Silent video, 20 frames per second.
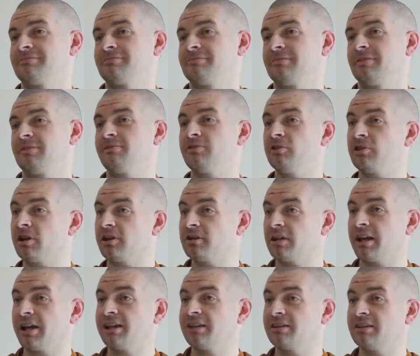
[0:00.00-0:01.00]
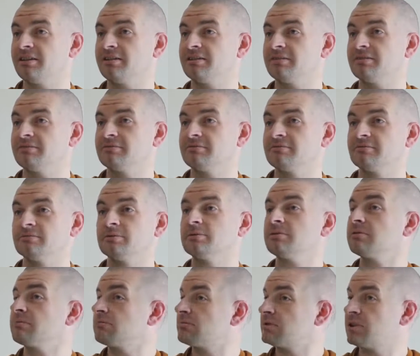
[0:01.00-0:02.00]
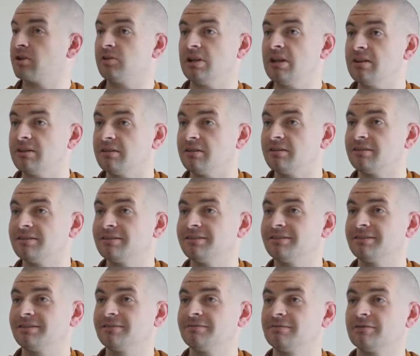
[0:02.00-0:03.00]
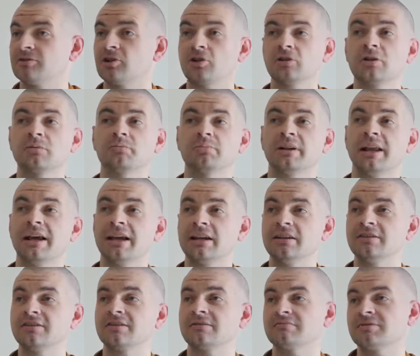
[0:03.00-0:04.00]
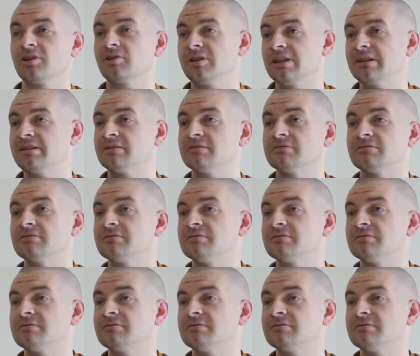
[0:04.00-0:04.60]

If you don't like it, well, don't eat it. Don't complain, just don't eat it.